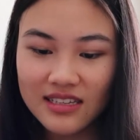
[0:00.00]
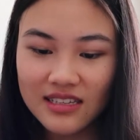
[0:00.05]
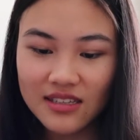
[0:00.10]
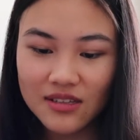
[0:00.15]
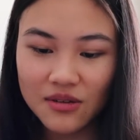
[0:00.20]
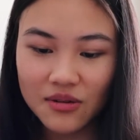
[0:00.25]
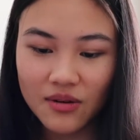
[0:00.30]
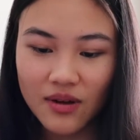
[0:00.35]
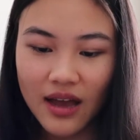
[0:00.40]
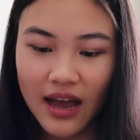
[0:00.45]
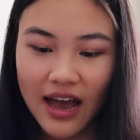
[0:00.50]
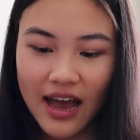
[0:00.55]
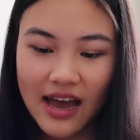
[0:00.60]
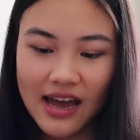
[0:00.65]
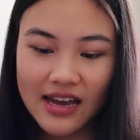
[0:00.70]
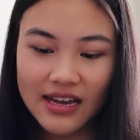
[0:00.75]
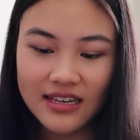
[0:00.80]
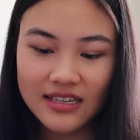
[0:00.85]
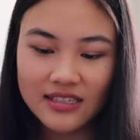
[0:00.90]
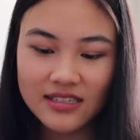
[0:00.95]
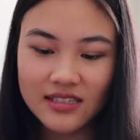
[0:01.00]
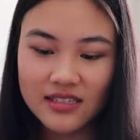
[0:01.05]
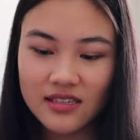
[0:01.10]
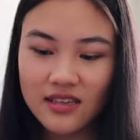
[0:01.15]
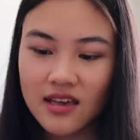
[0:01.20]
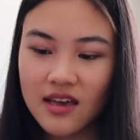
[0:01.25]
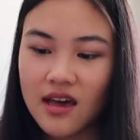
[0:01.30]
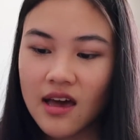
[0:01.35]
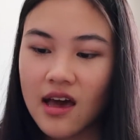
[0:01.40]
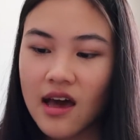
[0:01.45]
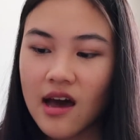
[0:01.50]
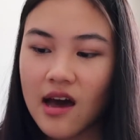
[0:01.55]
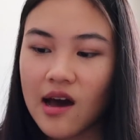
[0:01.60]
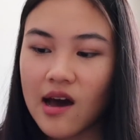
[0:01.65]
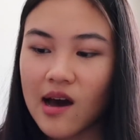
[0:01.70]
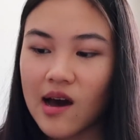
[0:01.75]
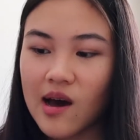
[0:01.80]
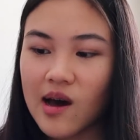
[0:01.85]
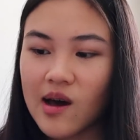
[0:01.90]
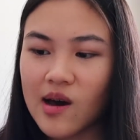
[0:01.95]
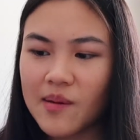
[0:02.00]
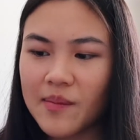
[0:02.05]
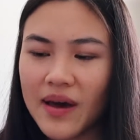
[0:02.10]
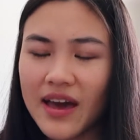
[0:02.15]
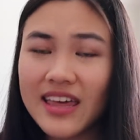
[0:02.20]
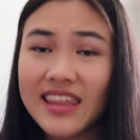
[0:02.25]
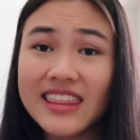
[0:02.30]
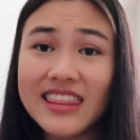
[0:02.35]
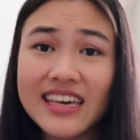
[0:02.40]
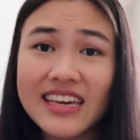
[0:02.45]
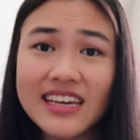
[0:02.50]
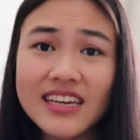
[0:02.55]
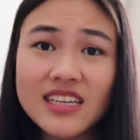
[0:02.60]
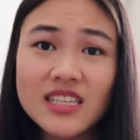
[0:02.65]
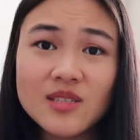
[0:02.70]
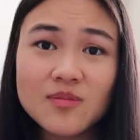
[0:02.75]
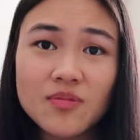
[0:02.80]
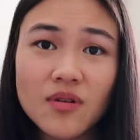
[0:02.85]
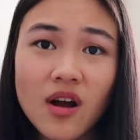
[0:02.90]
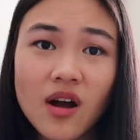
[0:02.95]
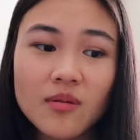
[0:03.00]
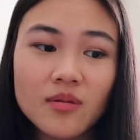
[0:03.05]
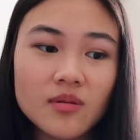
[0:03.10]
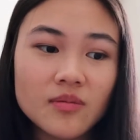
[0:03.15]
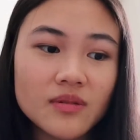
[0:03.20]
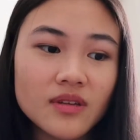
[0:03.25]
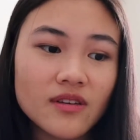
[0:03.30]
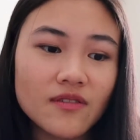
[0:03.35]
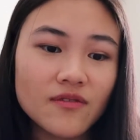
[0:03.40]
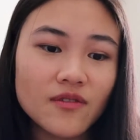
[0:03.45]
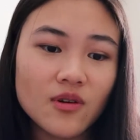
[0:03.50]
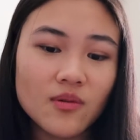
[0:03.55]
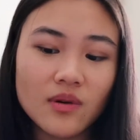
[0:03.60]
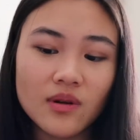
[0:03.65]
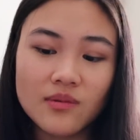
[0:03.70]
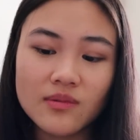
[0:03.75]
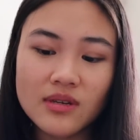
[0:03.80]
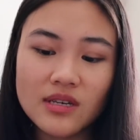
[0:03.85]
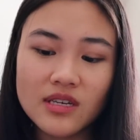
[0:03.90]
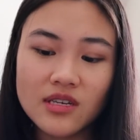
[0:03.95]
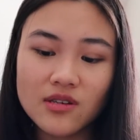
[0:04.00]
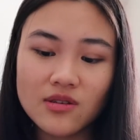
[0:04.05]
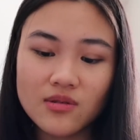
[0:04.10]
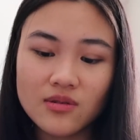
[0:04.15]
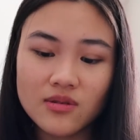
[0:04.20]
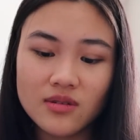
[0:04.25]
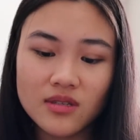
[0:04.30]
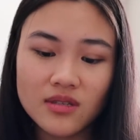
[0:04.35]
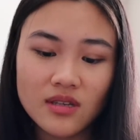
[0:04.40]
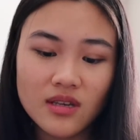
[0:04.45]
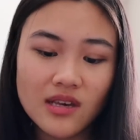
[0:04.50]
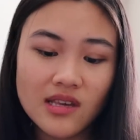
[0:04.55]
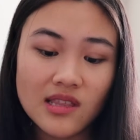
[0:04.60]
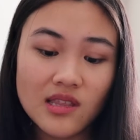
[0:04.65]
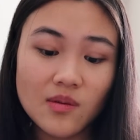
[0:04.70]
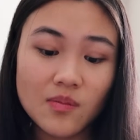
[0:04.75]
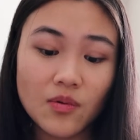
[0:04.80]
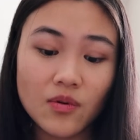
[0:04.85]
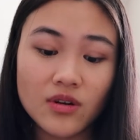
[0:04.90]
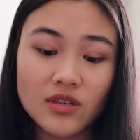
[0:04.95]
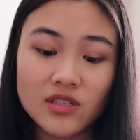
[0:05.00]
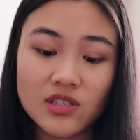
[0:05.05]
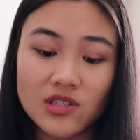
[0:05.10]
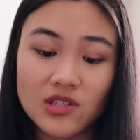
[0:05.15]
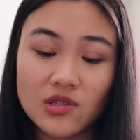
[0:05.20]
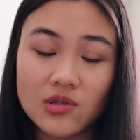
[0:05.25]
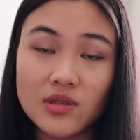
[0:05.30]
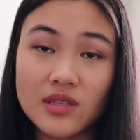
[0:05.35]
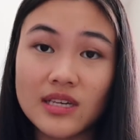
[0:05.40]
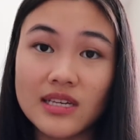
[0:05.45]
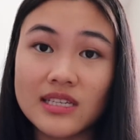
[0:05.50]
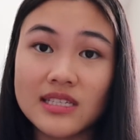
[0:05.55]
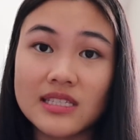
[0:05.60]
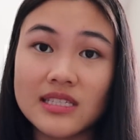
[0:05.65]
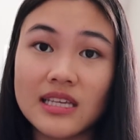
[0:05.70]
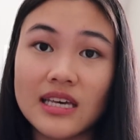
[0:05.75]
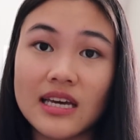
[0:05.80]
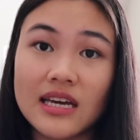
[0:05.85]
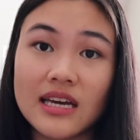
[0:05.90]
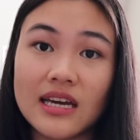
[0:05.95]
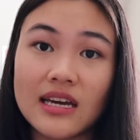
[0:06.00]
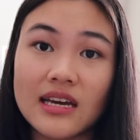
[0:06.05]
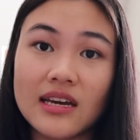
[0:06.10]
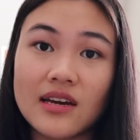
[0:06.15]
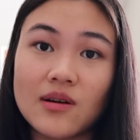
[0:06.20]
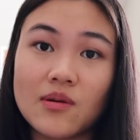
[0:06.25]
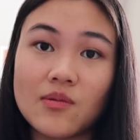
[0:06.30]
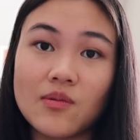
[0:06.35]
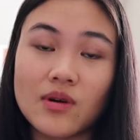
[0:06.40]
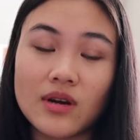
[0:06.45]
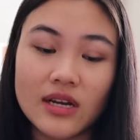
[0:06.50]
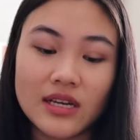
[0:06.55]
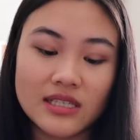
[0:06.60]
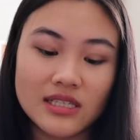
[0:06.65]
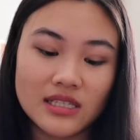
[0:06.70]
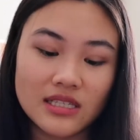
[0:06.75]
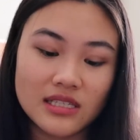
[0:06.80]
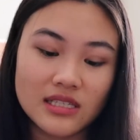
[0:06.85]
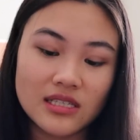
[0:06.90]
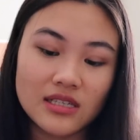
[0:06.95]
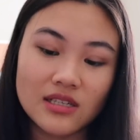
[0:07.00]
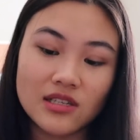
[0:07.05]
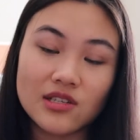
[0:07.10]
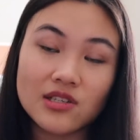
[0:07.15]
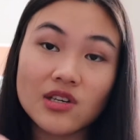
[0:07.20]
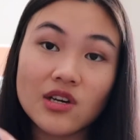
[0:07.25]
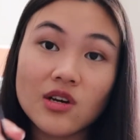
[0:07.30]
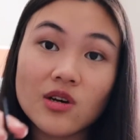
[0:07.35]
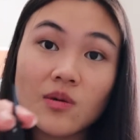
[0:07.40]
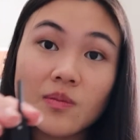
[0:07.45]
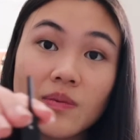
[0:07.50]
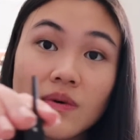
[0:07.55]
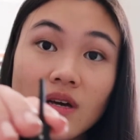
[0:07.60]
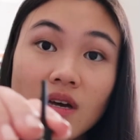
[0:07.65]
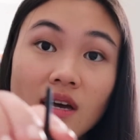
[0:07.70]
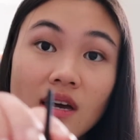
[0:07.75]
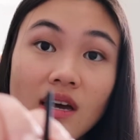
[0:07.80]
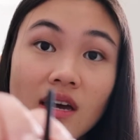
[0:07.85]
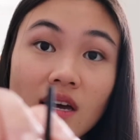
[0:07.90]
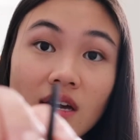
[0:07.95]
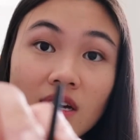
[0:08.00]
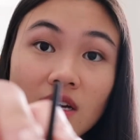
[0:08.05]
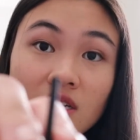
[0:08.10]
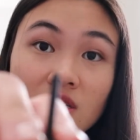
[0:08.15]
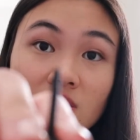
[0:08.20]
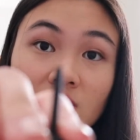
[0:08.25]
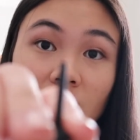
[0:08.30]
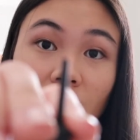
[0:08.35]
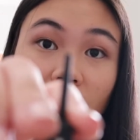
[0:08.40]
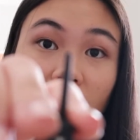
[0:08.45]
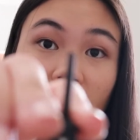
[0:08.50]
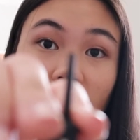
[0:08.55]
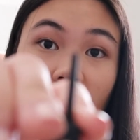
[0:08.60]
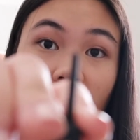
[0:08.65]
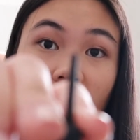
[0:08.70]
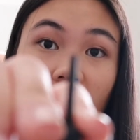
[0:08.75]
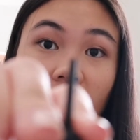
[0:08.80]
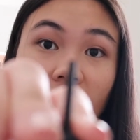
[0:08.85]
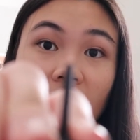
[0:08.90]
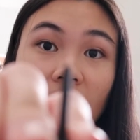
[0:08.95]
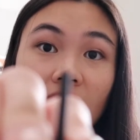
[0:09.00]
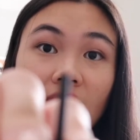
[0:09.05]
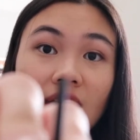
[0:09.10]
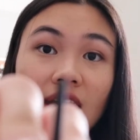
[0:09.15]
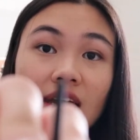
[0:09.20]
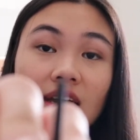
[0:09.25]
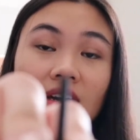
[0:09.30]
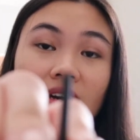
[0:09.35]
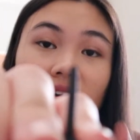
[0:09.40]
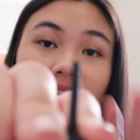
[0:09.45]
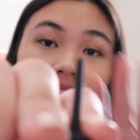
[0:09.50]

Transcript: little guys. I think it's probably for when we use the board to do things like work as an oscilloscope, because when I